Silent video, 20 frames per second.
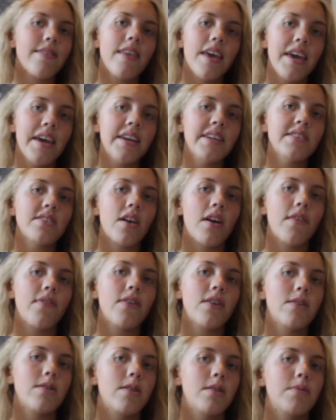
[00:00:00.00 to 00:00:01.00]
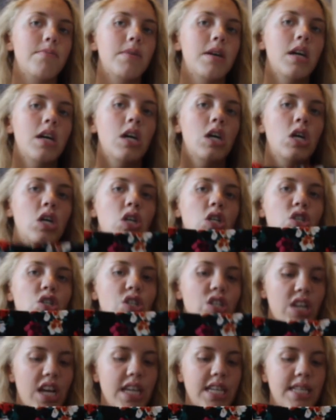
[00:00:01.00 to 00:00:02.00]
these are from
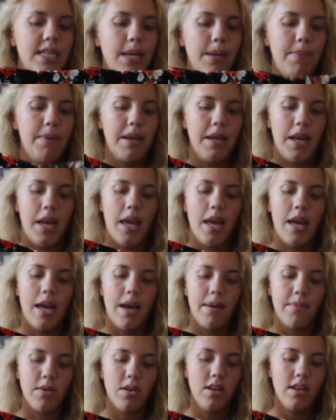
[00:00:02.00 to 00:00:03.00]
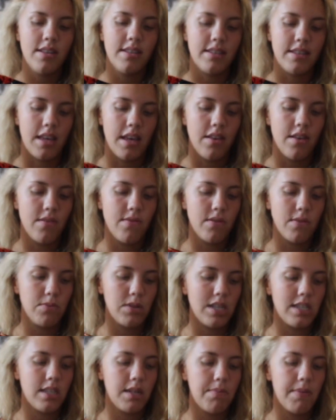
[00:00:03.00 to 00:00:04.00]
JCPenney I'm gonna say they're from
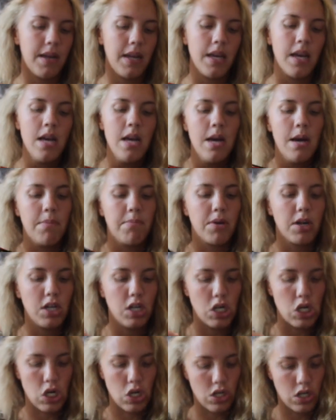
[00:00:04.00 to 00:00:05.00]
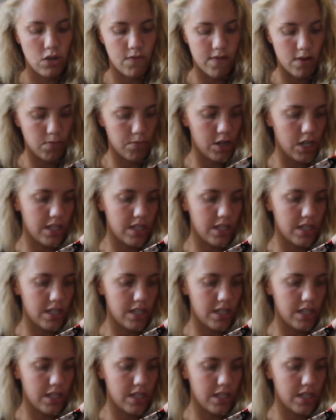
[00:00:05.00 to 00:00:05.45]
JCPenney pretty sure they're from